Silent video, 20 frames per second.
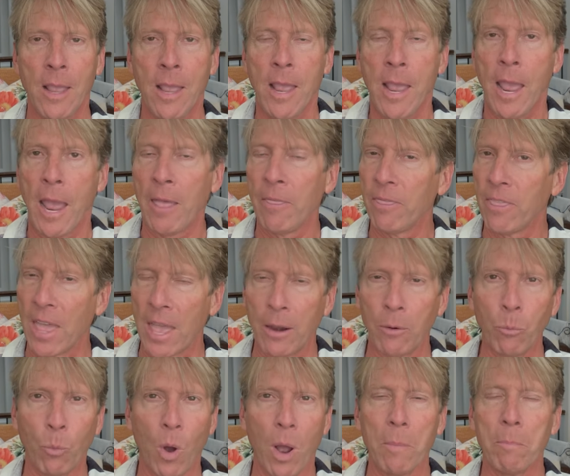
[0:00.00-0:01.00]
And then
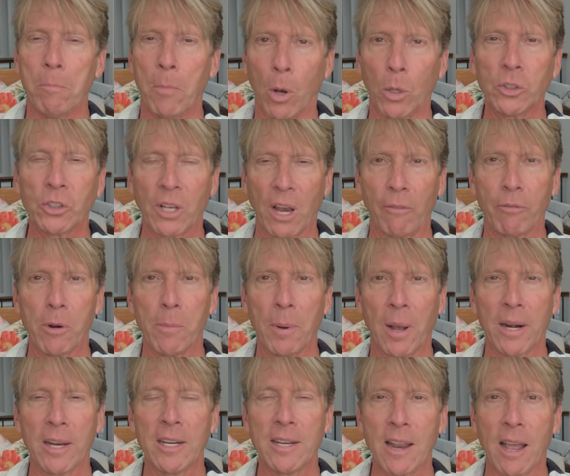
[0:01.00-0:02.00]
what most
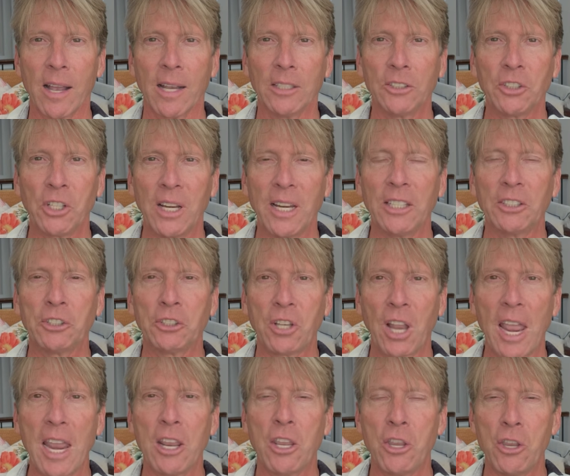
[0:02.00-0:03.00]
everybody does is
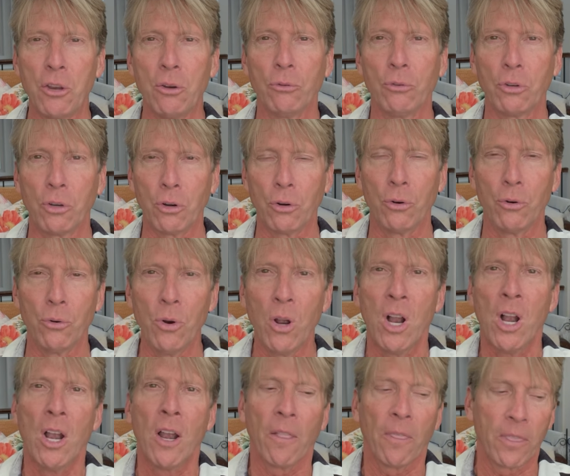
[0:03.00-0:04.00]
take you to
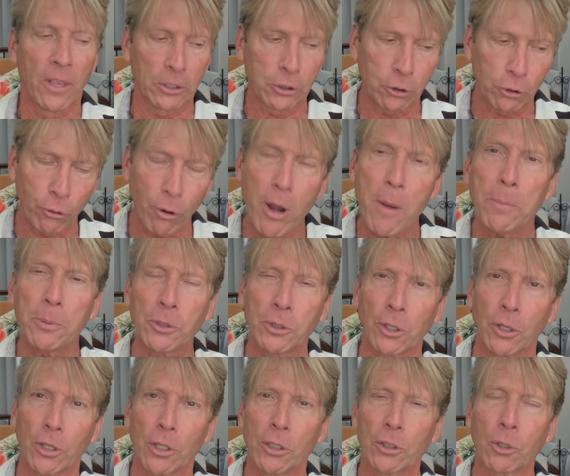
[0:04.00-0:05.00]
the
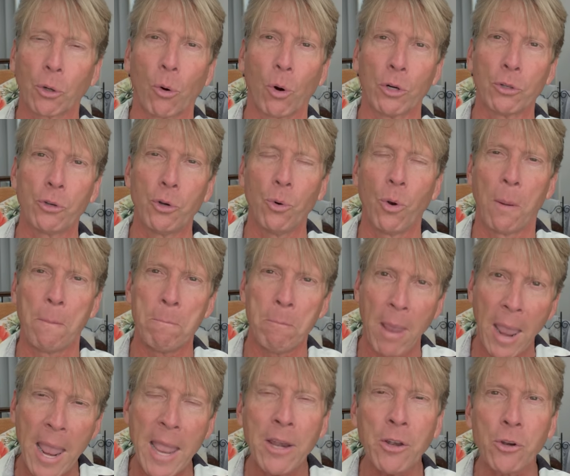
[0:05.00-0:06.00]
scriptures or to a
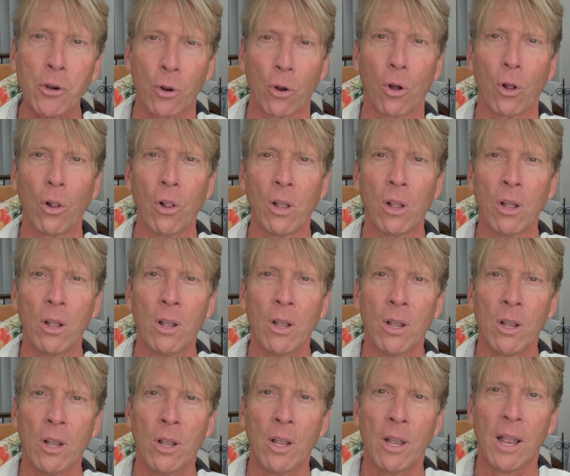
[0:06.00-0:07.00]
manual
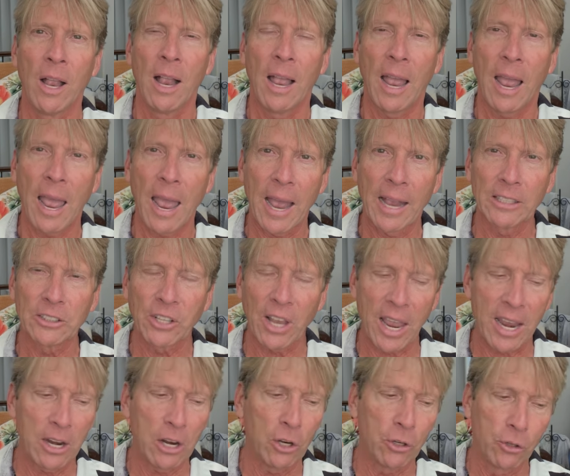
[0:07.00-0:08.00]
as
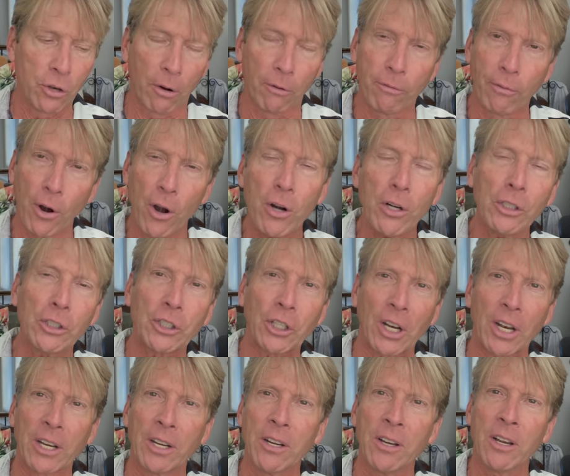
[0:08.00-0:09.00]
a
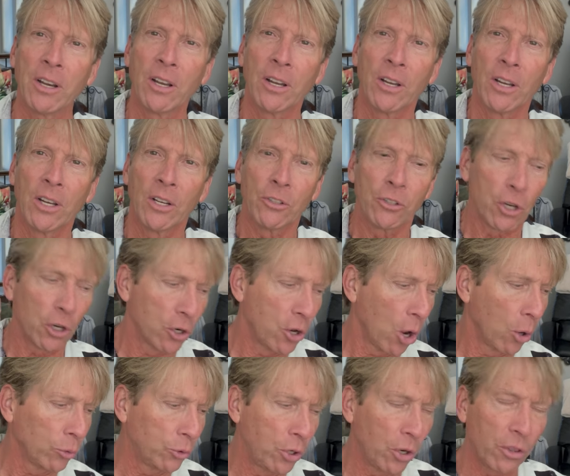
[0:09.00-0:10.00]
diversion to
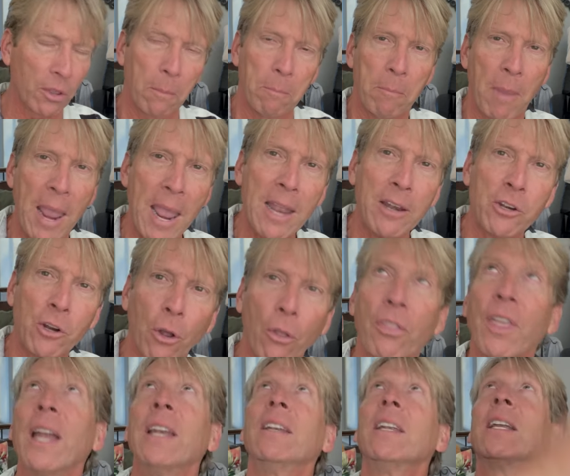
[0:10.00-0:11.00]
go to the manual,
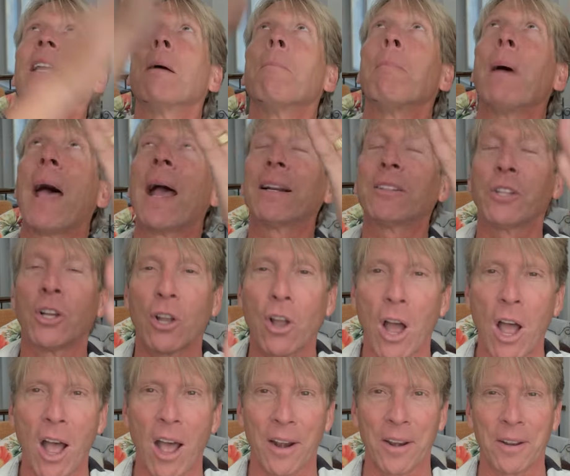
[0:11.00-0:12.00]
then to get back to
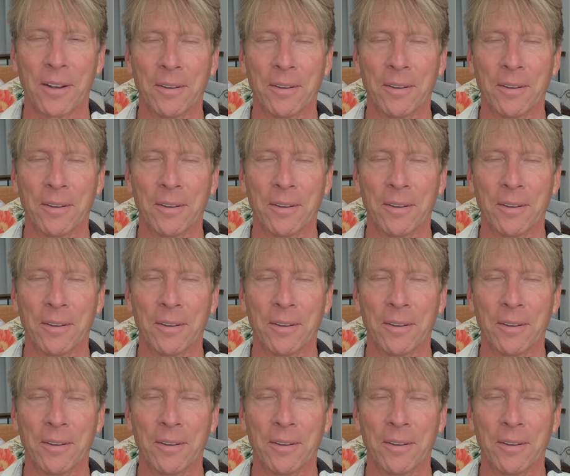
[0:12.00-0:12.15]
God.